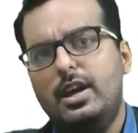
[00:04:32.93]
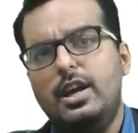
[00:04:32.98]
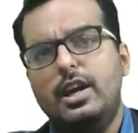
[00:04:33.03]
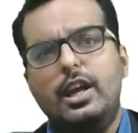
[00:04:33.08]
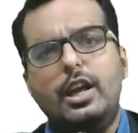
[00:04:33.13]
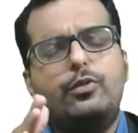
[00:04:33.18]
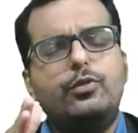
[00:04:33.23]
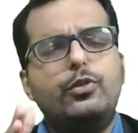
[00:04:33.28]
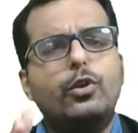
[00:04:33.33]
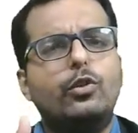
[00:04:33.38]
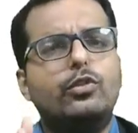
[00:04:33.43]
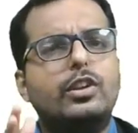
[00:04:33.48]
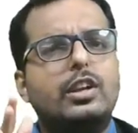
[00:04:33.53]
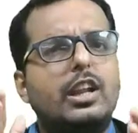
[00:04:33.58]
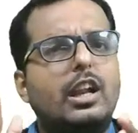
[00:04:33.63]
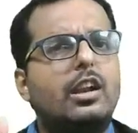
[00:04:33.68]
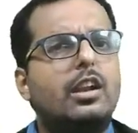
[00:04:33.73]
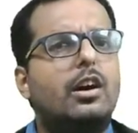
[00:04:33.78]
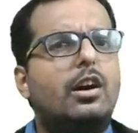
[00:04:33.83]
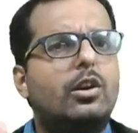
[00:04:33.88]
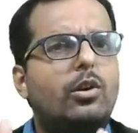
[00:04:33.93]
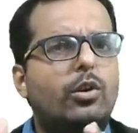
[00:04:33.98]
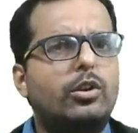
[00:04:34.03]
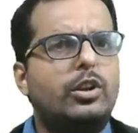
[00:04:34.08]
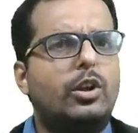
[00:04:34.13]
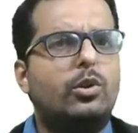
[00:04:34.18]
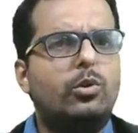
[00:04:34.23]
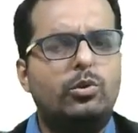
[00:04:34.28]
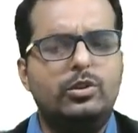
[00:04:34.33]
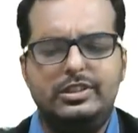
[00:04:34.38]
If you sit and learn on
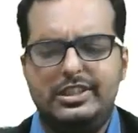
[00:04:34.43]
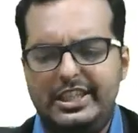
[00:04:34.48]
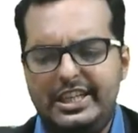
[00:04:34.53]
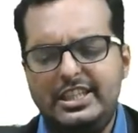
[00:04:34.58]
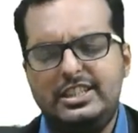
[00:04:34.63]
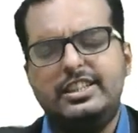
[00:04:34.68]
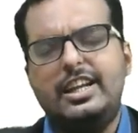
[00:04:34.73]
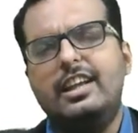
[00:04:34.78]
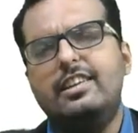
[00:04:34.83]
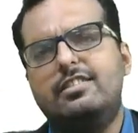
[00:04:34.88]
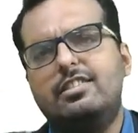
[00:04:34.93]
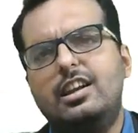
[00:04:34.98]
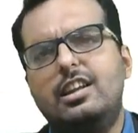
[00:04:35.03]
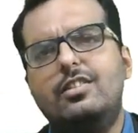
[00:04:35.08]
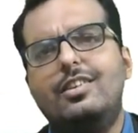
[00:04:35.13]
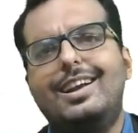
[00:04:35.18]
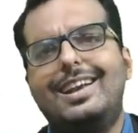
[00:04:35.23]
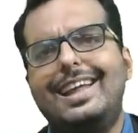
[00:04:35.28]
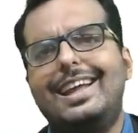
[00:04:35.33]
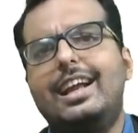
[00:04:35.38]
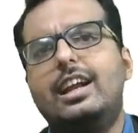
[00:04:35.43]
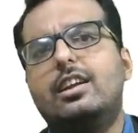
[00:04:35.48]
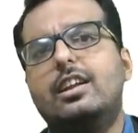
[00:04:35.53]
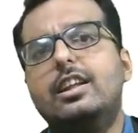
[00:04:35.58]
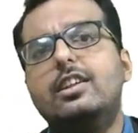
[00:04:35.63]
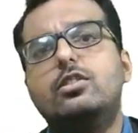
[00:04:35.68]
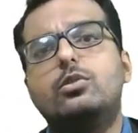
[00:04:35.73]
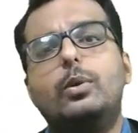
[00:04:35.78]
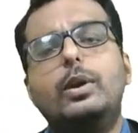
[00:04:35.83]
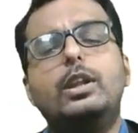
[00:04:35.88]
your own, each case study will take at
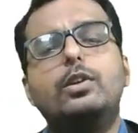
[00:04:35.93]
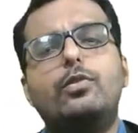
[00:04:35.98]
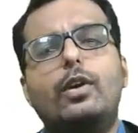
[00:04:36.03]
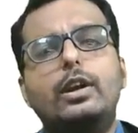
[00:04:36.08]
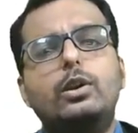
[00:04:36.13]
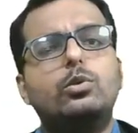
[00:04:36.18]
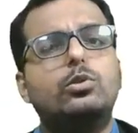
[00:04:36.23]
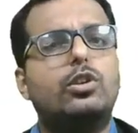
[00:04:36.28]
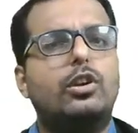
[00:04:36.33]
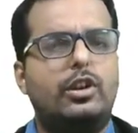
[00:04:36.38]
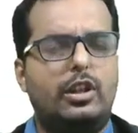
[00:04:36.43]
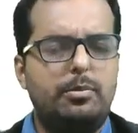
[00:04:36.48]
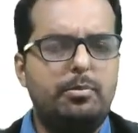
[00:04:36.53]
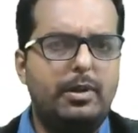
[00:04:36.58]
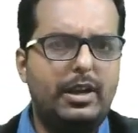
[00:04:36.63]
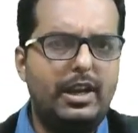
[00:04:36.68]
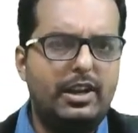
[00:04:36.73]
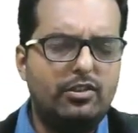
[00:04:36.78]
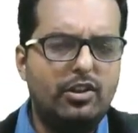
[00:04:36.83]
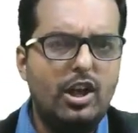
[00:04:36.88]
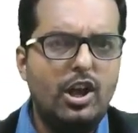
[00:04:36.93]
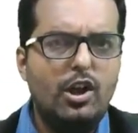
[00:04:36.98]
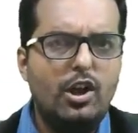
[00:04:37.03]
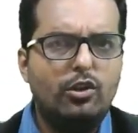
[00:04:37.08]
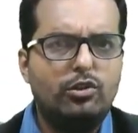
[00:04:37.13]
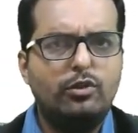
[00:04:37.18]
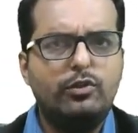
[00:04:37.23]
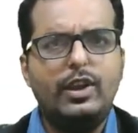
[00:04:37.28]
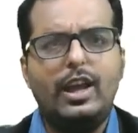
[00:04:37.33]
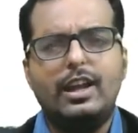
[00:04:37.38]
least 25 to 30 minutes.
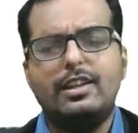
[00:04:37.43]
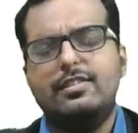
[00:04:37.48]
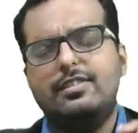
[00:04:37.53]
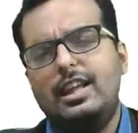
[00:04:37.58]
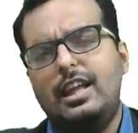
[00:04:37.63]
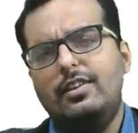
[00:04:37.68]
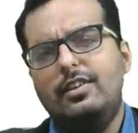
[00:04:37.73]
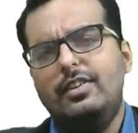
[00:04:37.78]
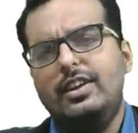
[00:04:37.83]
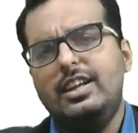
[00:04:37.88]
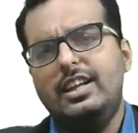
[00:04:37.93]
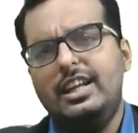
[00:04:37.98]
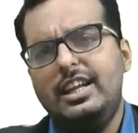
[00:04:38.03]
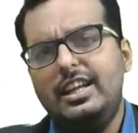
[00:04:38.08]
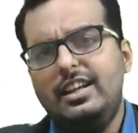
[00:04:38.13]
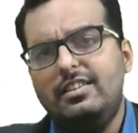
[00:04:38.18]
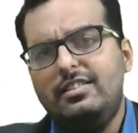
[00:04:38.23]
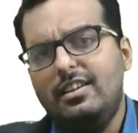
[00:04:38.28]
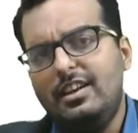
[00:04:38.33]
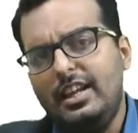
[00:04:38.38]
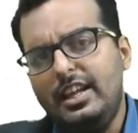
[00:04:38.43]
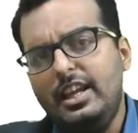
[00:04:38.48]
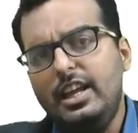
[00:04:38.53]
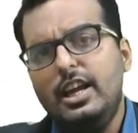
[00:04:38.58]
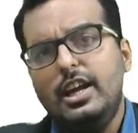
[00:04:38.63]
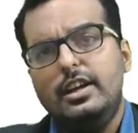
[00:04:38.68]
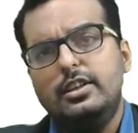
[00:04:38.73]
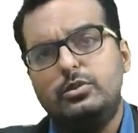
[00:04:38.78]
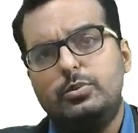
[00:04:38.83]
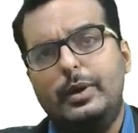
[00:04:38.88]
So we are saving easily
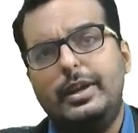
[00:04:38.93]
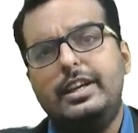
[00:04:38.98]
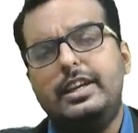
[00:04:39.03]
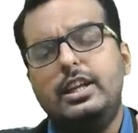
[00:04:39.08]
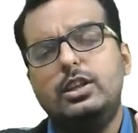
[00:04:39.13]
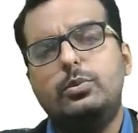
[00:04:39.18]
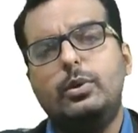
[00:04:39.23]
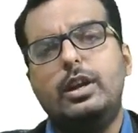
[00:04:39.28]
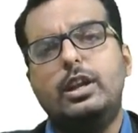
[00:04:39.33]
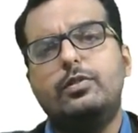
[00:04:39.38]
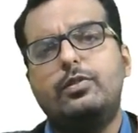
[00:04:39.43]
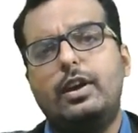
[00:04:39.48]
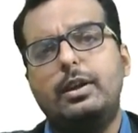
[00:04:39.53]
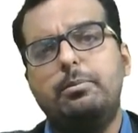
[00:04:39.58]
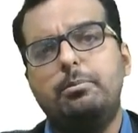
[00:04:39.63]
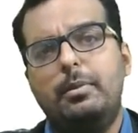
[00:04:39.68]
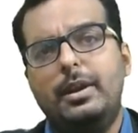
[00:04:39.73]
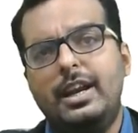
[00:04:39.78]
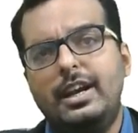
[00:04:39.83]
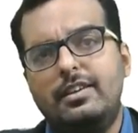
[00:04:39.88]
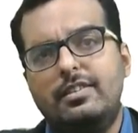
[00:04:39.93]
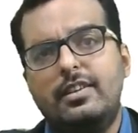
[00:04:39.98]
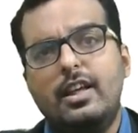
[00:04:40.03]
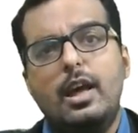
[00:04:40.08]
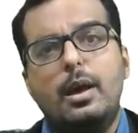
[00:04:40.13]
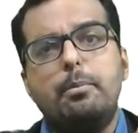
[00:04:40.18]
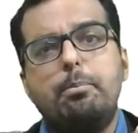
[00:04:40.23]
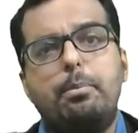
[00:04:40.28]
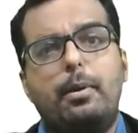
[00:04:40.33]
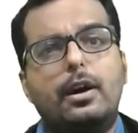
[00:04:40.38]
20-25 minutes
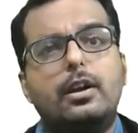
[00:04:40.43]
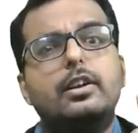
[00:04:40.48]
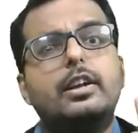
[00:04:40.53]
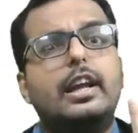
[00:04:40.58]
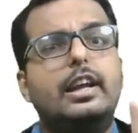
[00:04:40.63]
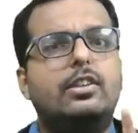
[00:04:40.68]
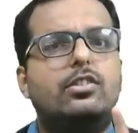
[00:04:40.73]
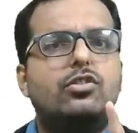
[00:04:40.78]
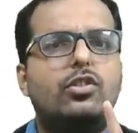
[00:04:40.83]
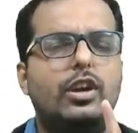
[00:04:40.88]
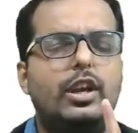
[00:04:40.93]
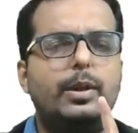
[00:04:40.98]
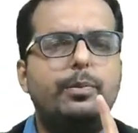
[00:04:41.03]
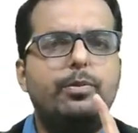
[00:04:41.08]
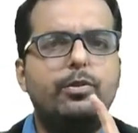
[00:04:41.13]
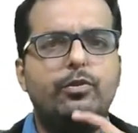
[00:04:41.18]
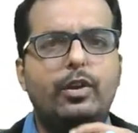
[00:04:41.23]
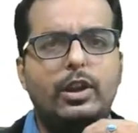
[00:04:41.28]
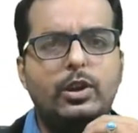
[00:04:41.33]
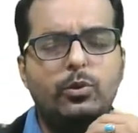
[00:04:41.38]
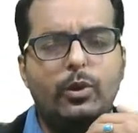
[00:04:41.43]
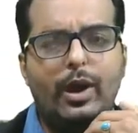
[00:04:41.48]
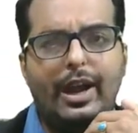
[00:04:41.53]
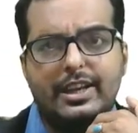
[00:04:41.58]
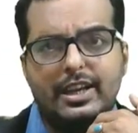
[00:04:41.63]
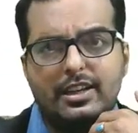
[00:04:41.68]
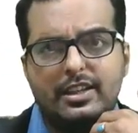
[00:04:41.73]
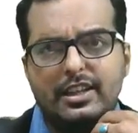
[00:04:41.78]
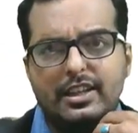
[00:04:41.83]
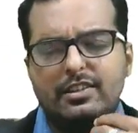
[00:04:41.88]
per case study when you
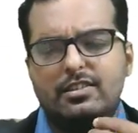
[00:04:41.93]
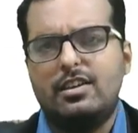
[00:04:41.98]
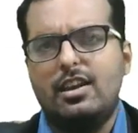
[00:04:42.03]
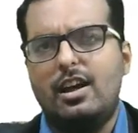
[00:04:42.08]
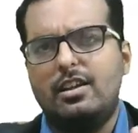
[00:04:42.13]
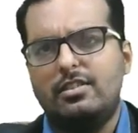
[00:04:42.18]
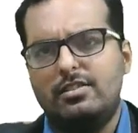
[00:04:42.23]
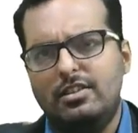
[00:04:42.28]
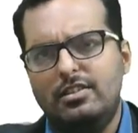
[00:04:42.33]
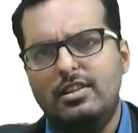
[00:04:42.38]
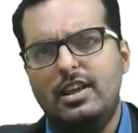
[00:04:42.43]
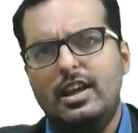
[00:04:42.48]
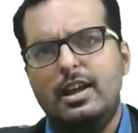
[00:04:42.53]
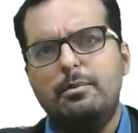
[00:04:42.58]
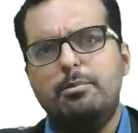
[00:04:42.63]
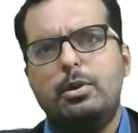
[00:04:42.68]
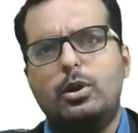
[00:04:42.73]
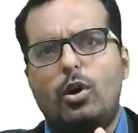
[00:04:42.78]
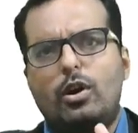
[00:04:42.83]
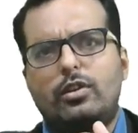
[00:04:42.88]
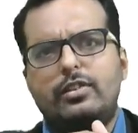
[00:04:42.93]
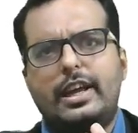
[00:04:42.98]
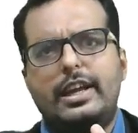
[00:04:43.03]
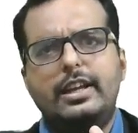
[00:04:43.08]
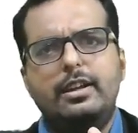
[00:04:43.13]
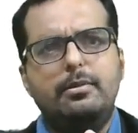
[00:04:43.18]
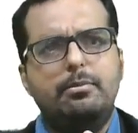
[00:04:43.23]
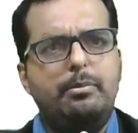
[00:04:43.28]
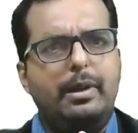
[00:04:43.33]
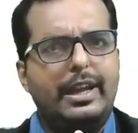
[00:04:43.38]
attend these classes, because I
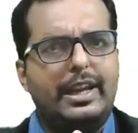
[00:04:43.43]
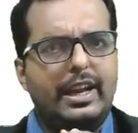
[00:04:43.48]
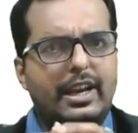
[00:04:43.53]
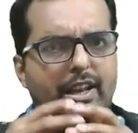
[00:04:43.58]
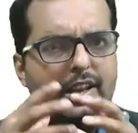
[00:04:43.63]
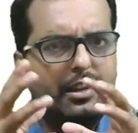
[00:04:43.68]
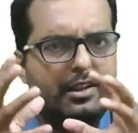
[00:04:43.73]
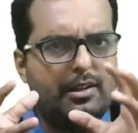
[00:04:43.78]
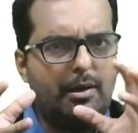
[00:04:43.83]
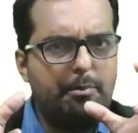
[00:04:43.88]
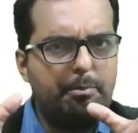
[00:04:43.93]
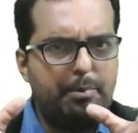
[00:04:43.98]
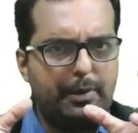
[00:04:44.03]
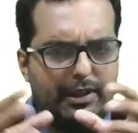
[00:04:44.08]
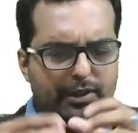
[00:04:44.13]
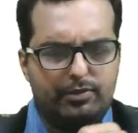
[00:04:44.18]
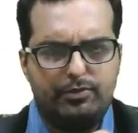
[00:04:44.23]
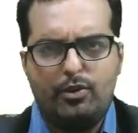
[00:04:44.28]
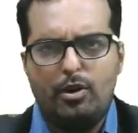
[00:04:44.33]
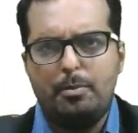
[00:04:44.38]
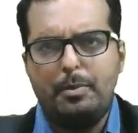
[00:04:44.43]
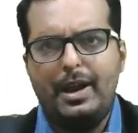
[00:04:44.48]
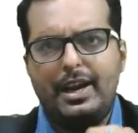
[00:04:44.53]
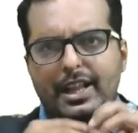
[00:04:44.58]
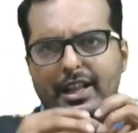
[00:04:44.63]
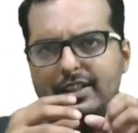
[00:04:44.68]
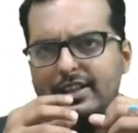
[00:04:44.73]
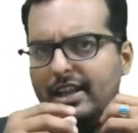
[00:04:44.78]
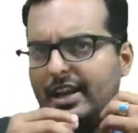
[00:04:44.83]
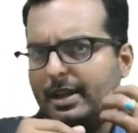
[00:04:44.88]
make it in a compressed format
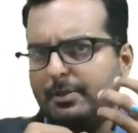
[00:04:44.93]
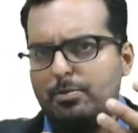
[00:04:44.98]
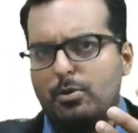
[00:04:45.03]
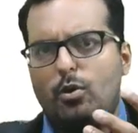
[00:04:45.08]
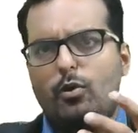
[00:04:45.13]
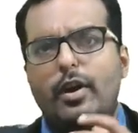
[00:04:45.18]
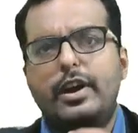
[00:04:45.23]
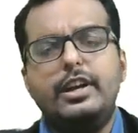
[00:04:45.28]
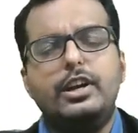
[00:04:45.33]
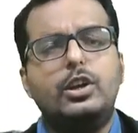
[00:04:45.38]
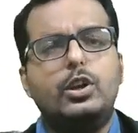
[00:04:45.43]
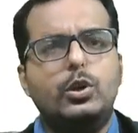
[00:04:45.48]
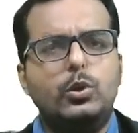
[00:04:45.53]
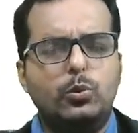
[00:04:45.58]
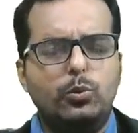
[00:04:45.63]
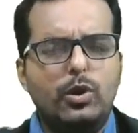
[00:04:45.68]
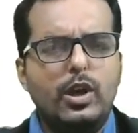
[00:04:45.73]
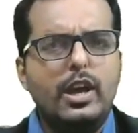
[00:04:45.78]
and then I provide it to you.